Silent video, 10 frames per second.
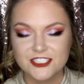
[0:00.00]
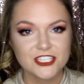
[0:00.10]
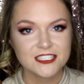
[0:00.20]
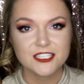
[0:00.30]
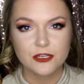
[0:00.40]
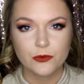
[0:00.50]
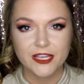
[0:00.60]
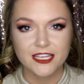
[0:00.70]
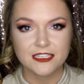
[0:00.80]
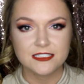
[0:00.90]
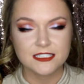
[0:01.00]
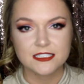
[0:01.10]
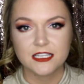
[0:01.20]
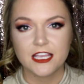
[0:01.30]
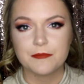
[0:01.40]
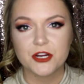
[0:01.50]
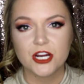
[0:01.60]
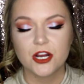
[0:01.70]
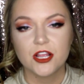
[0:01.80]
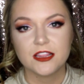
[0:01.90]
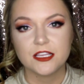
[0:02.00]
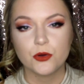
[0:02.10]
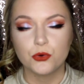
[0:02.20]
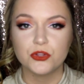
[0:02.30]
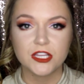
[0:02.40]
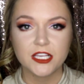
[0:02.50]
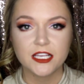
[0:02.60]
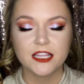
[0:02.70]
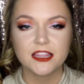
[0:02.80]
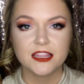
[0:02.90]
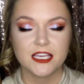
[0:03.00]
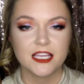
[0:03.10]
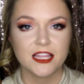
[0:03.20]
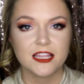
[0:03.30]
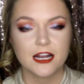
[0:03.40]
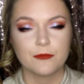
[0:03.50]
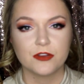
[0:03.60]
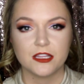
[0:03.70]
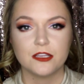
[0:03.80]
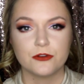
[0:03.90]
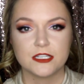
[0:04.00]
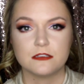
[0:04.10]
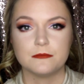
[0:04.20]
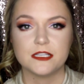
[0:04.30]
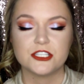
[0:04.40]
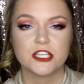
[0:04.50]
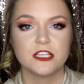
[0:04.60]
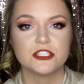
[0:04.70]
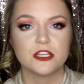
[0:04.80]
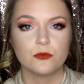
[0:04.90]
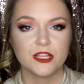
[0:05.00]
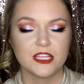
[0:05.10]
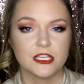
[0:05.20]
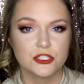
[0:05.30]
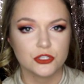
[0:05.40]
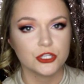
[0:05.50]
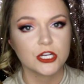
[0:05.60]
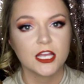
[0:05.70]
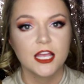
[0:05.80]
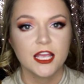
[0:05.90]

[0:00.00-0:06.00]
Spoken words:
Just a quick disclaimer, the only thing that I'm really going to be changing with each look